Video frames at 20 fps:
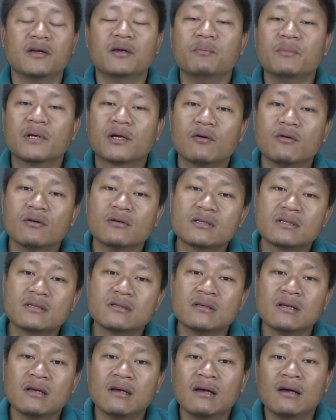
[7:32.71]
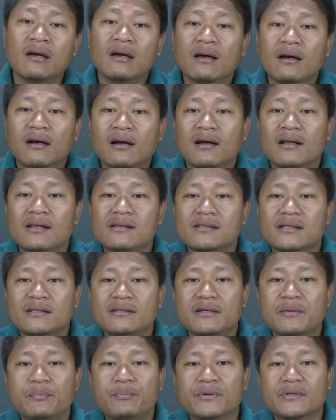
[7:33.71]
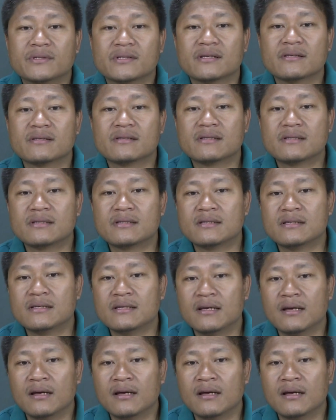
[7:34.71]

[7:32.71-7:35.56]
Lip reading: because culture represents